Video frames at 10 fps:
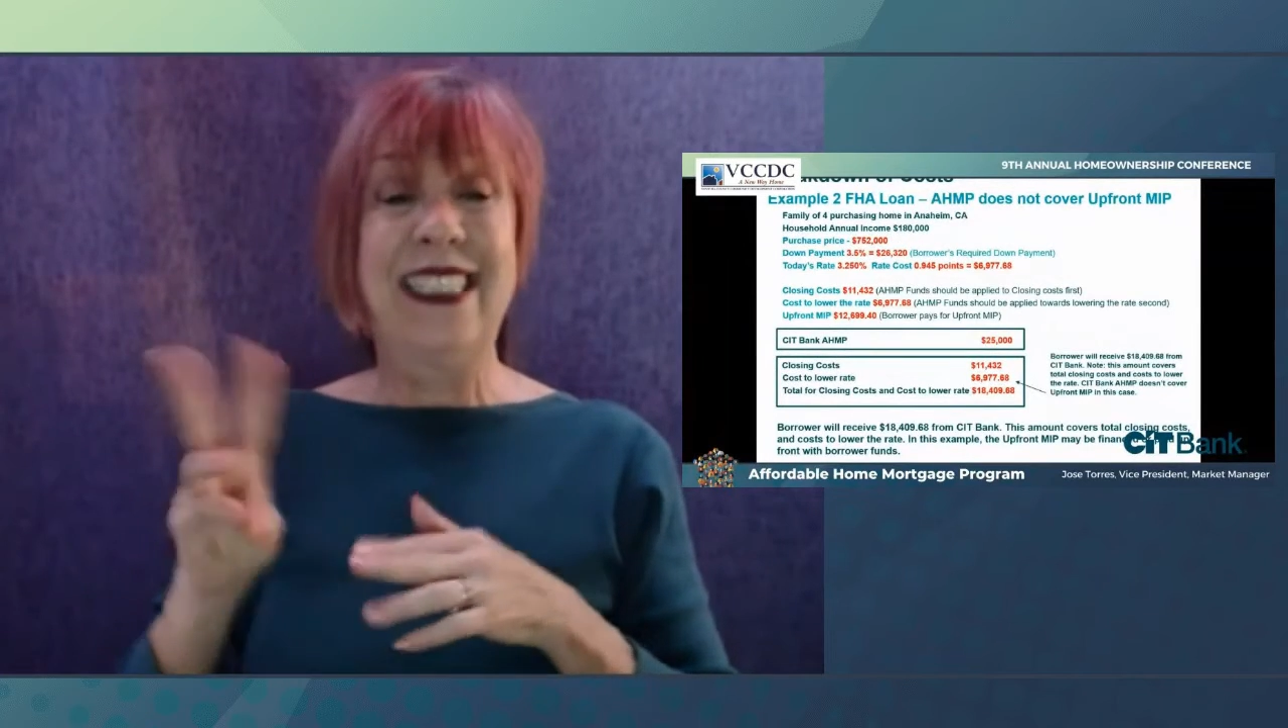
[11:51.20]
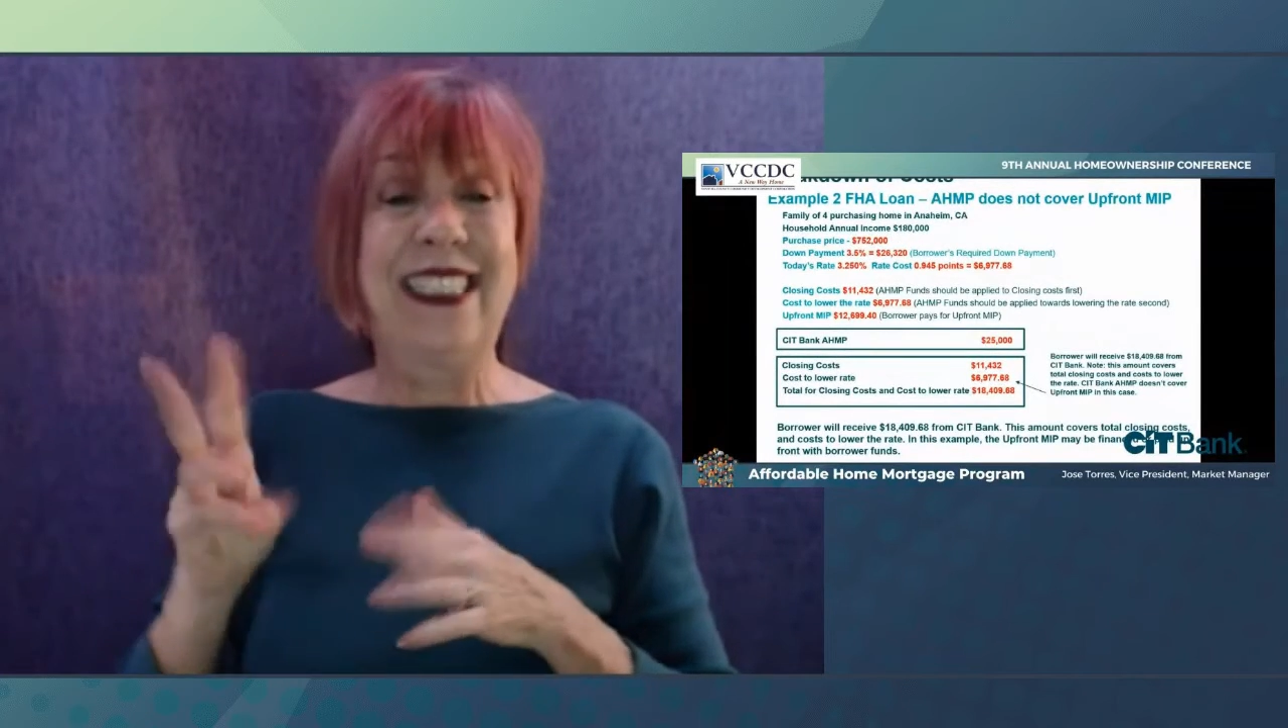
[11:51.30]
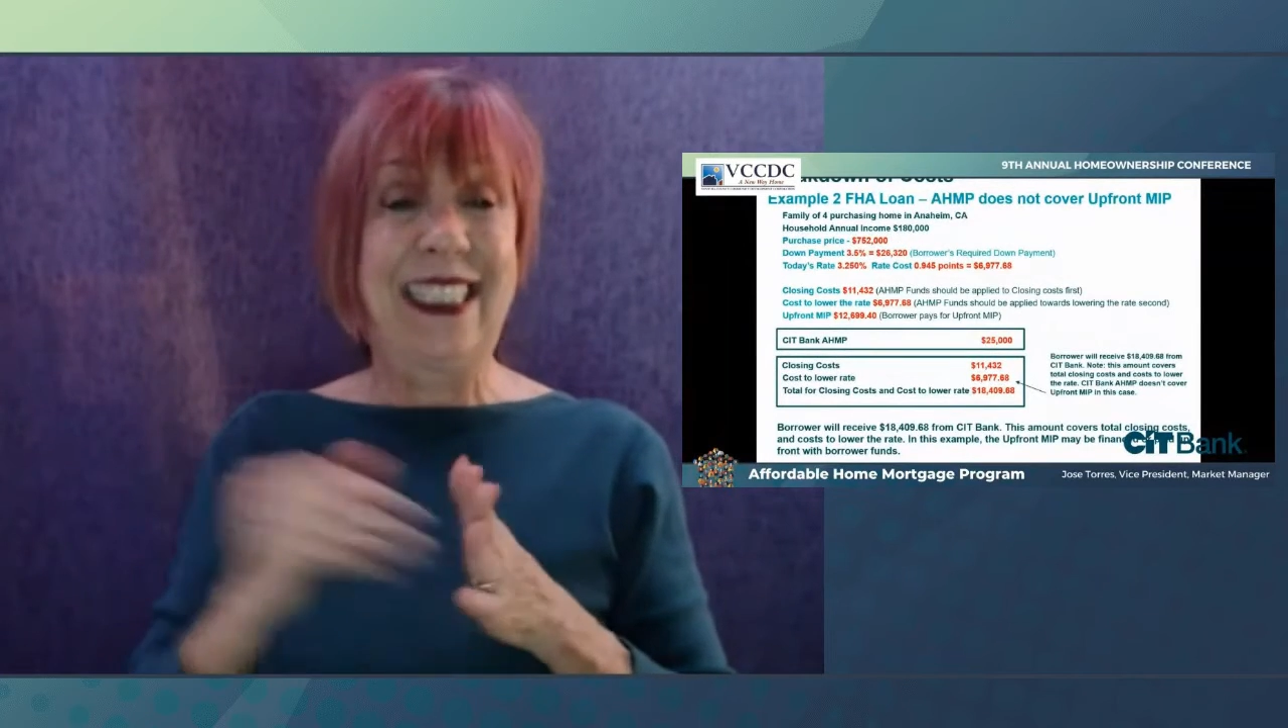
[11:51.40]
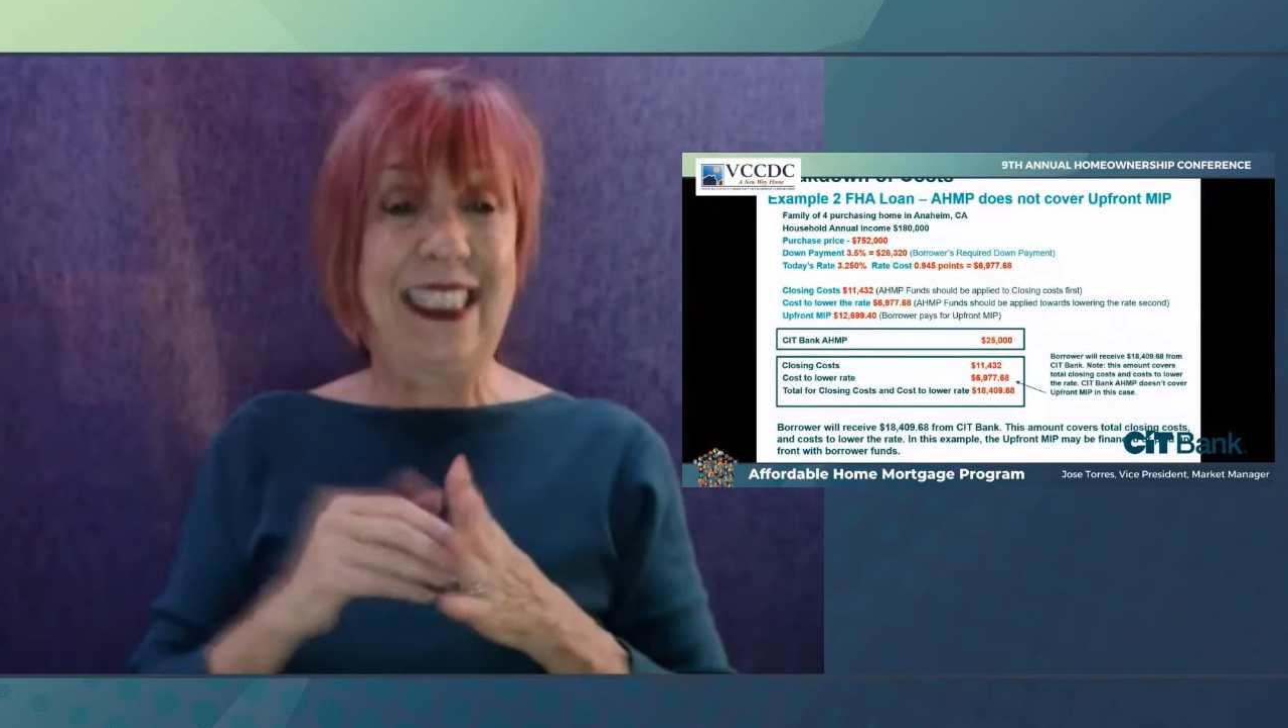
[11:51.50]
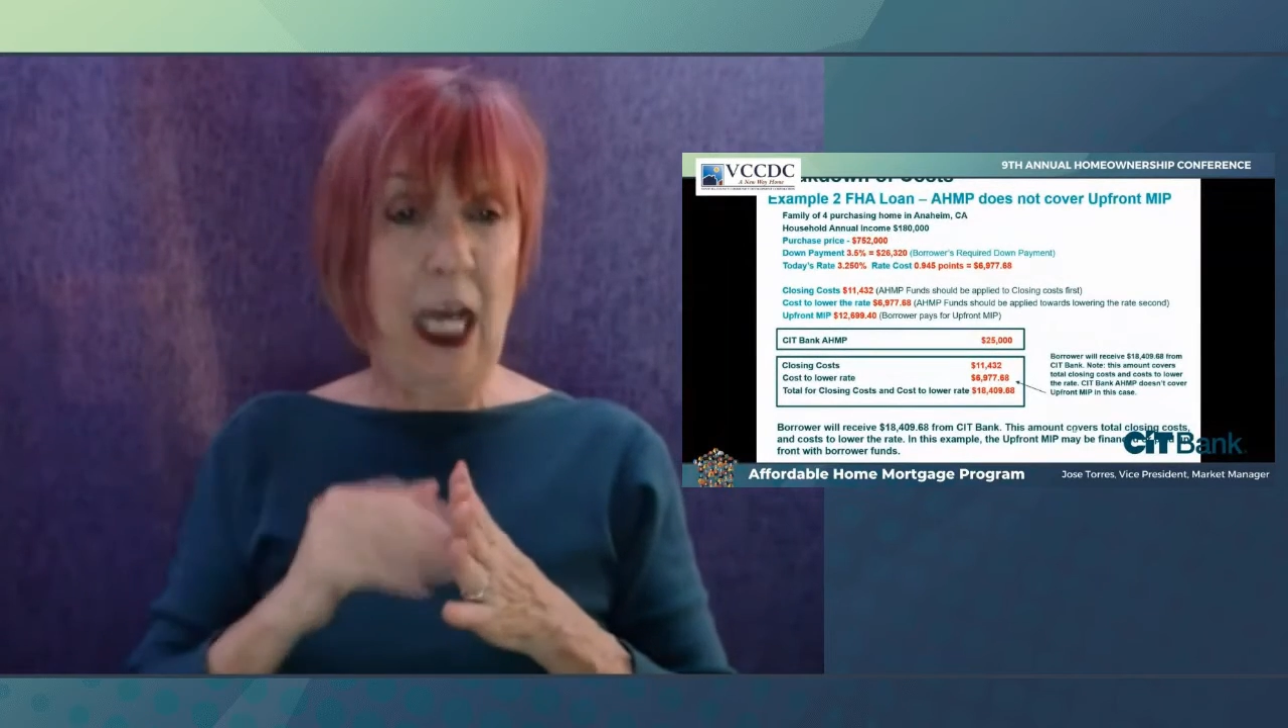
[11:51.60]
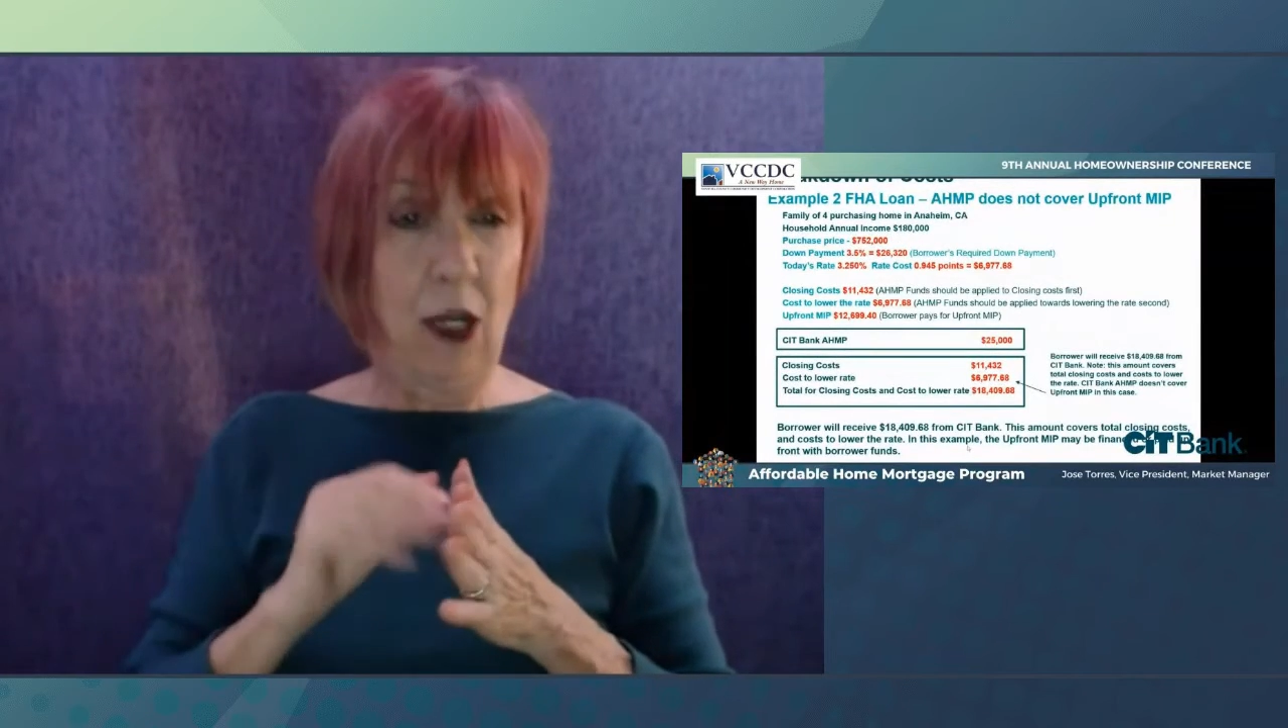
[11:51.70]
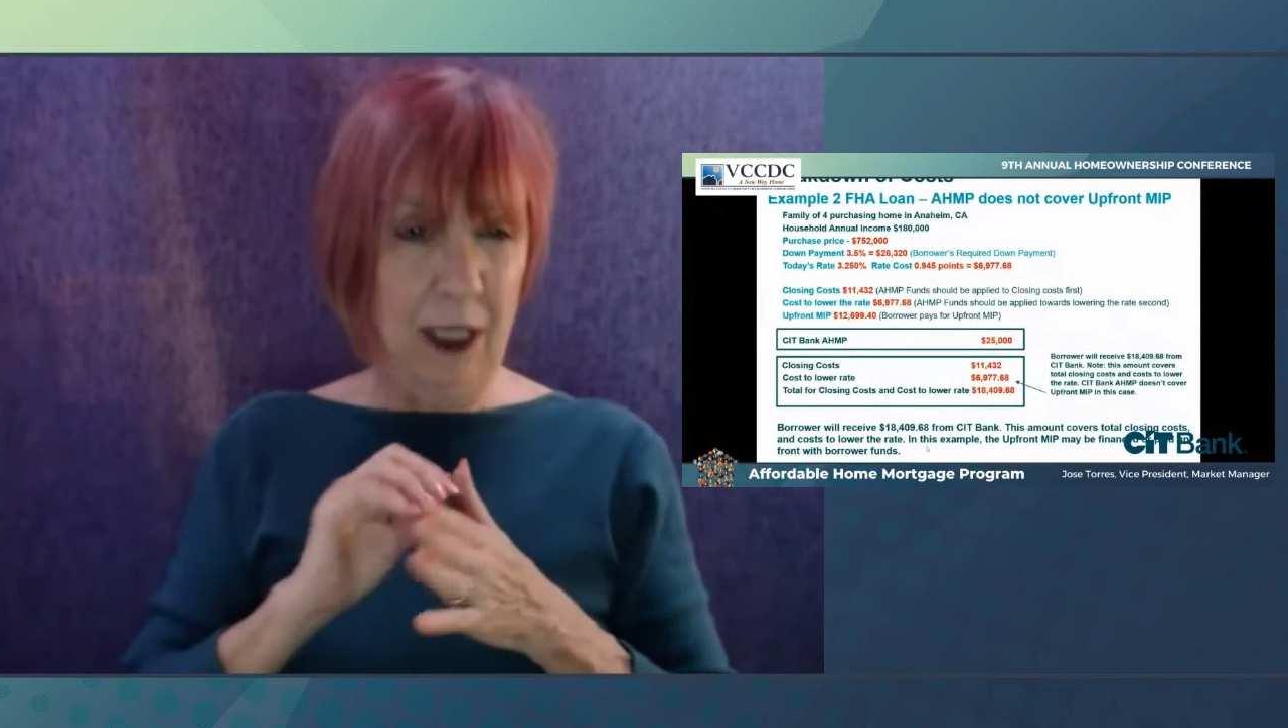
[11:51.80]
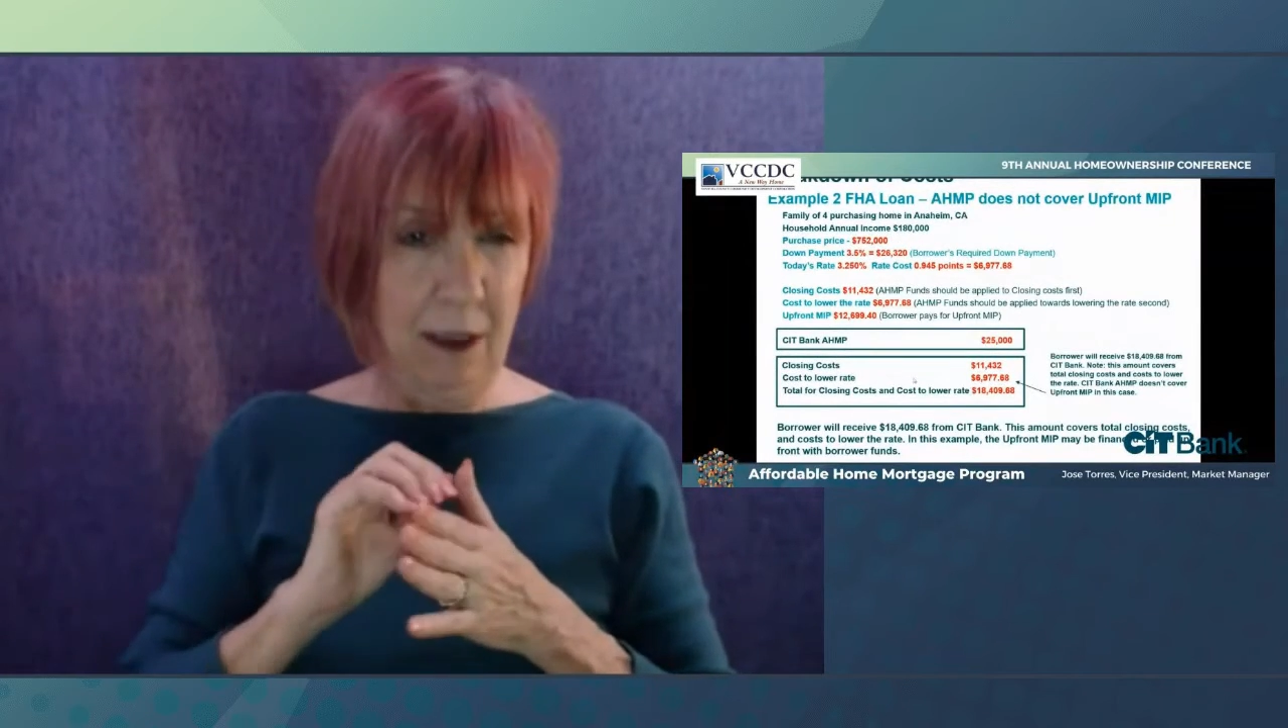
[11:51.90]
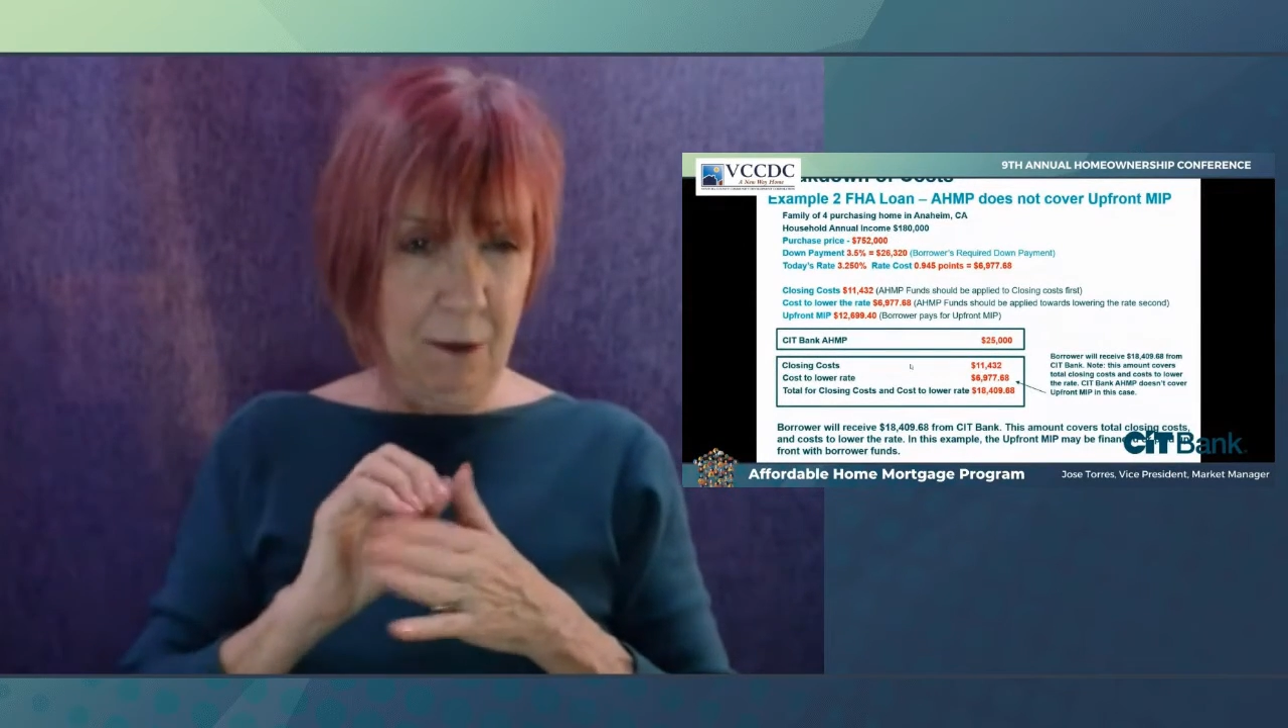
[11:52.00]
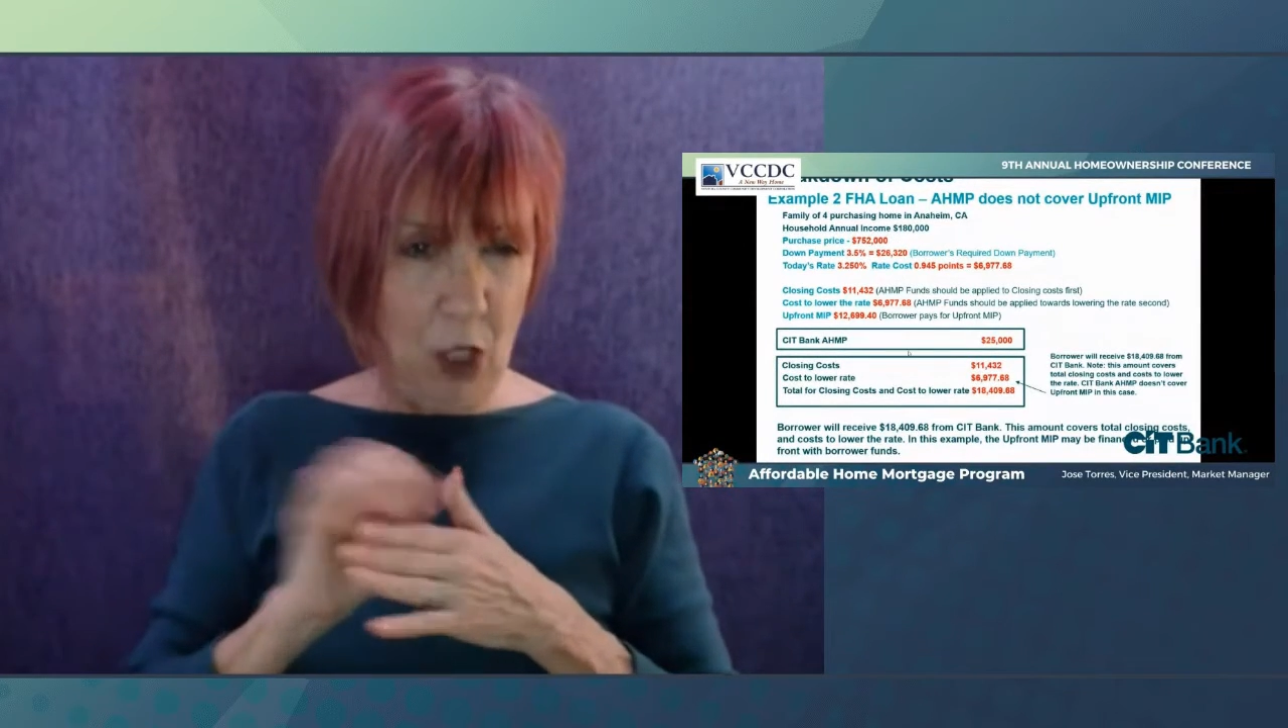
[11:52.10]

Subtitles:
And so we add up the